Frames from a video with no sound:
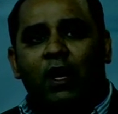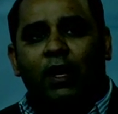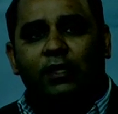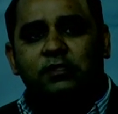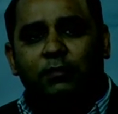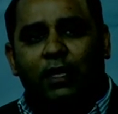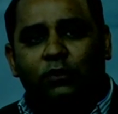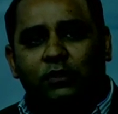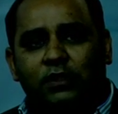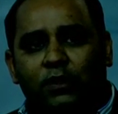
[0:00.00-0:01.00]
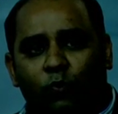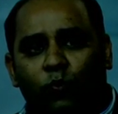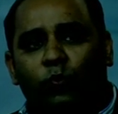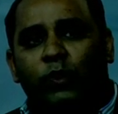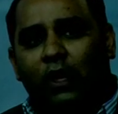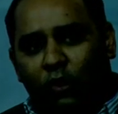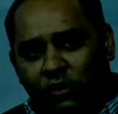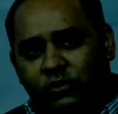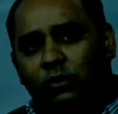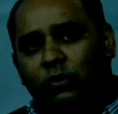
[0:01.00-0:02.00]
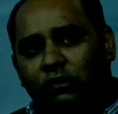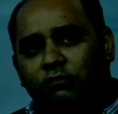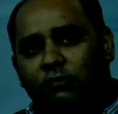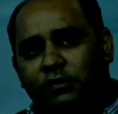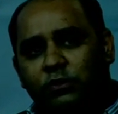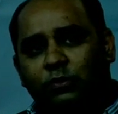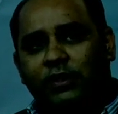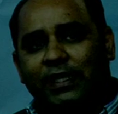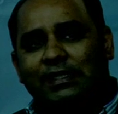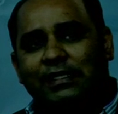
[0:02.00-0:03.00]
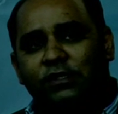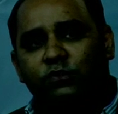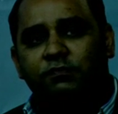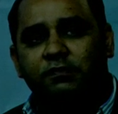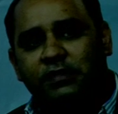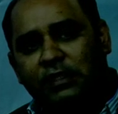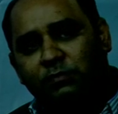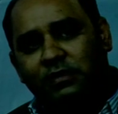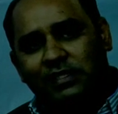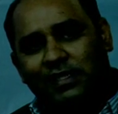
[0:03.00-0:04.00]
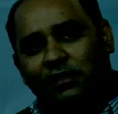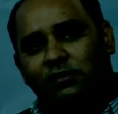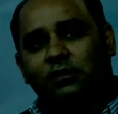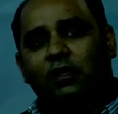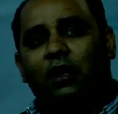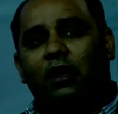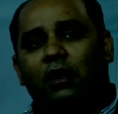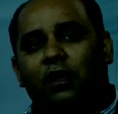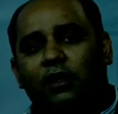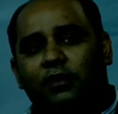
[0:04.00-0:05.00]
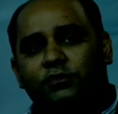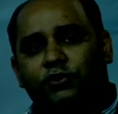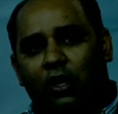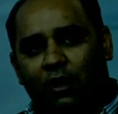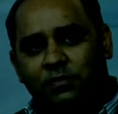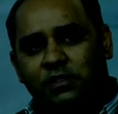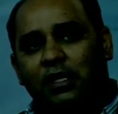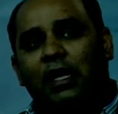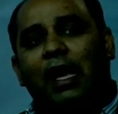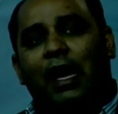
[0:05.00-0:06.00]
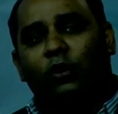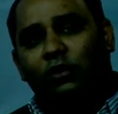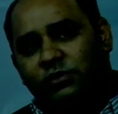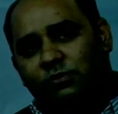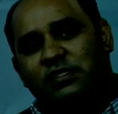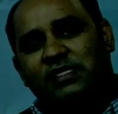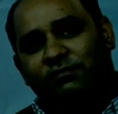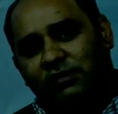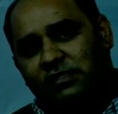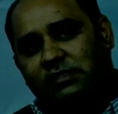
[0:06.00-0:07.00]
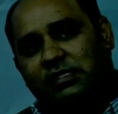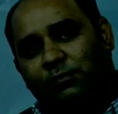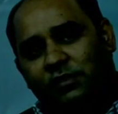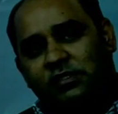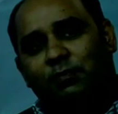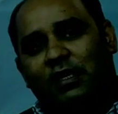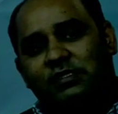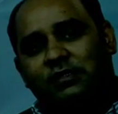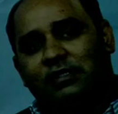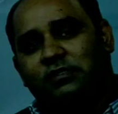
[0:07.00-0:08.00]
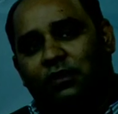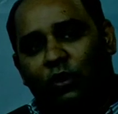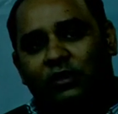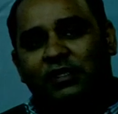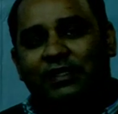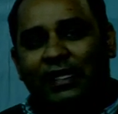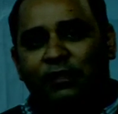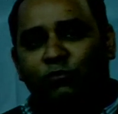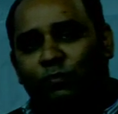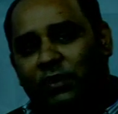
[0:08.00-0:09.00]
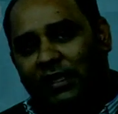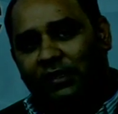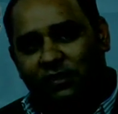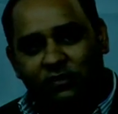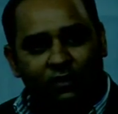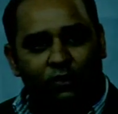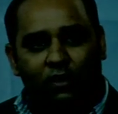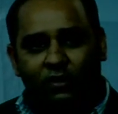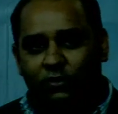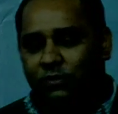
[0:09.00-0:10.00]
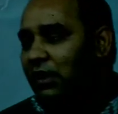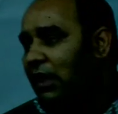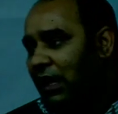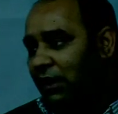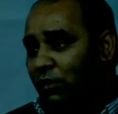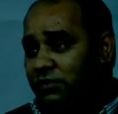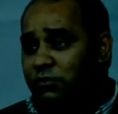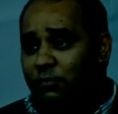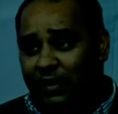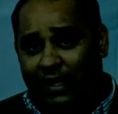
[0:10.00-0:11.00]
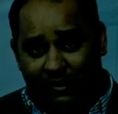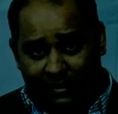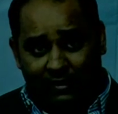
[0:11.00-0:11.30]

it's about, we are also looking forward to create 10 to 15% jobs. And also 7 separate smart cities along the Delhi-Mumbai industrial corridor are also planned.